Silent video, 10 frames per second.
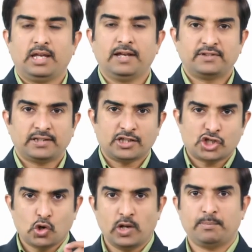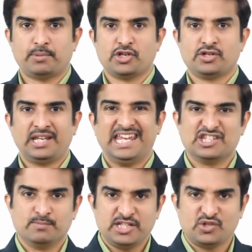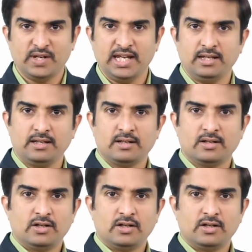If the systolic pressure is between